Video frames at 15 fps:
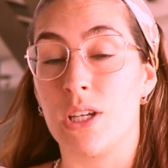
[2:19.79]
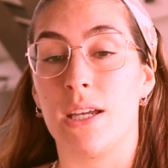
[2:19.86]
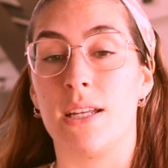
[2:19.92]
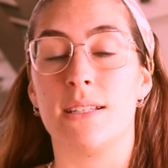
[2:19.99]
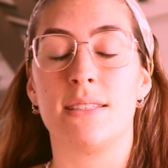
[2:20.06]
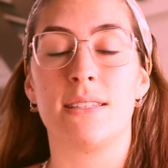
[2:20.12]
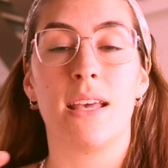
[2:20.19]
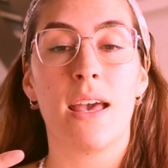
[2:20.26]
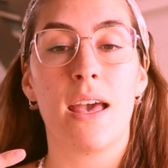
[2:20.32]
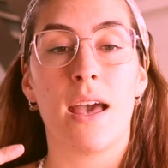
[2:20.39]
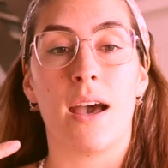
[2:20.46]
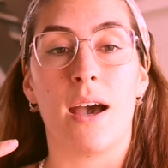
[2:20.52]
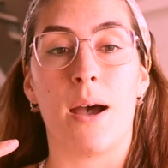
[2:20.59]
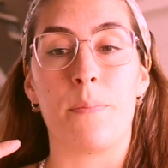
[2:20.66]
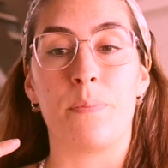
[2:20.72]

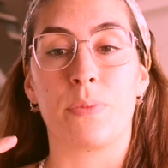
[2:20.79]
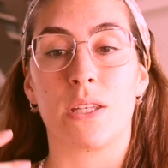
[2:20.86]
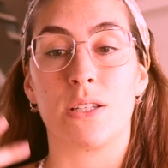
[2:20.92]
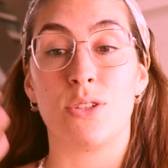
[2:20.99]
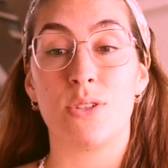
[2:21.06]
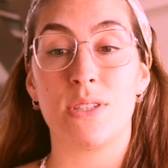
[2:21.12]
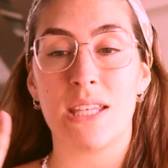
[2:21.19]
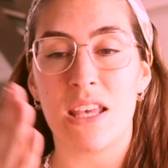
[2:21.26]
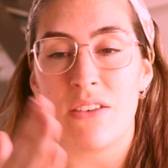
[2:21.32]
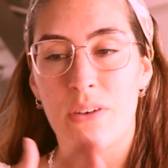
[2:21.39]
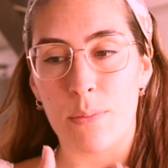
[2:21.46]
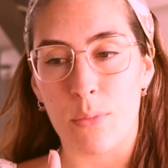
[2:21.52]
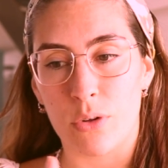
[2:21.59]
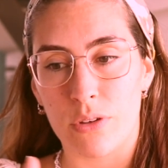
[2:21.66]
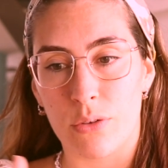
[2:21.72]
to see if
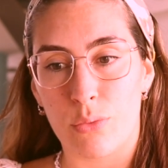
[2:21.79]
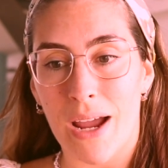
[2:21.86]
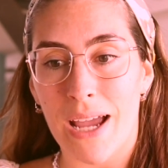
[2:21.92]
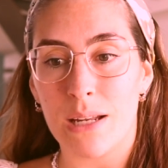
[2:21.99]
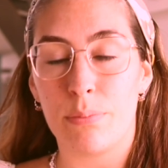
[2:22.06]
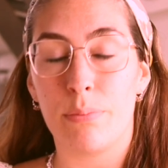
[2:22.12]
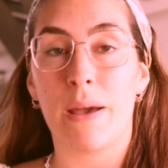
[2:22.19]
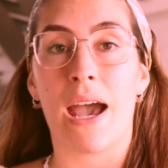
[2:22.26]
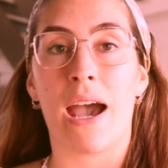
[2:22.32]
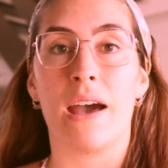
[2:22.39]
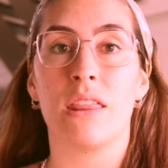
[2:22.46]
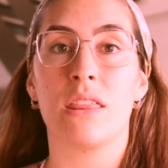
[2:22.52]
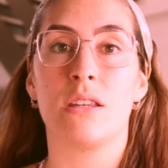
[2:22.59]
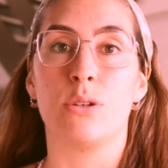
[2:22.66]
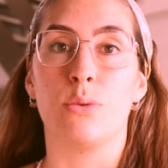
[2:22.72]
I'm on the right
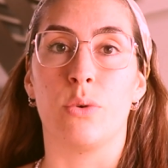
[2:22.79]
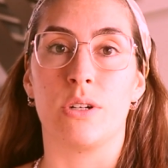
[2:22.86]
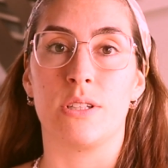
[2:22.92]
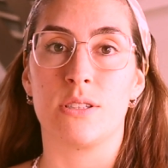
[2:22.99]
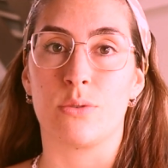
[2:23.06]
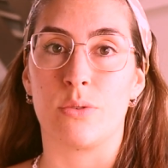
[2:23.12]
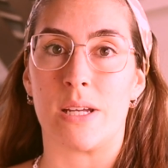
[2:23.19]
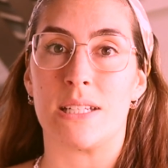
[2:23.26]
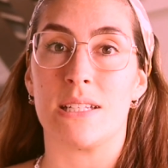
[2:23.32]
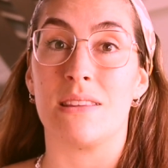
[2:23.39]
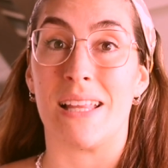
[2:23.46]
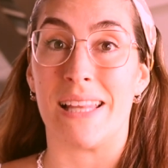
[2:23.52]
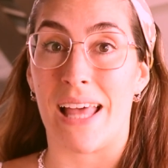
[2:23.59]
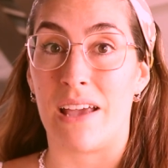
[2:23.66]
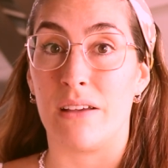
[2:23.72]
path towards creating
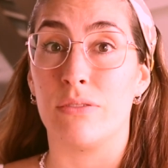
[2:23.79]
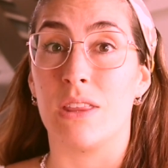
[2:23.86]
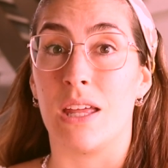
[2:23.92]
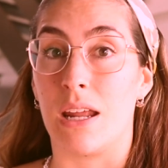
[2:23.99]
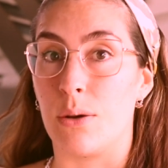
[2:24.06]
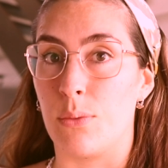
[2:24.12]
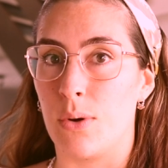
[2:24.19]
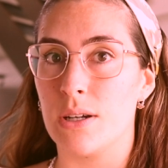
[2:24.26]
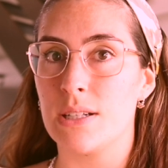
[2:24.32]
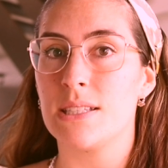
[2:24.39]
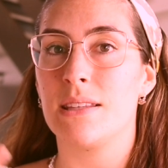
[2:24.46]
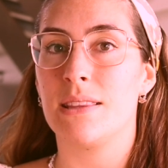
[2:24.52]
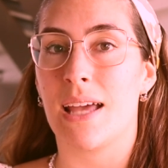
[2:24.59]
the life that I want.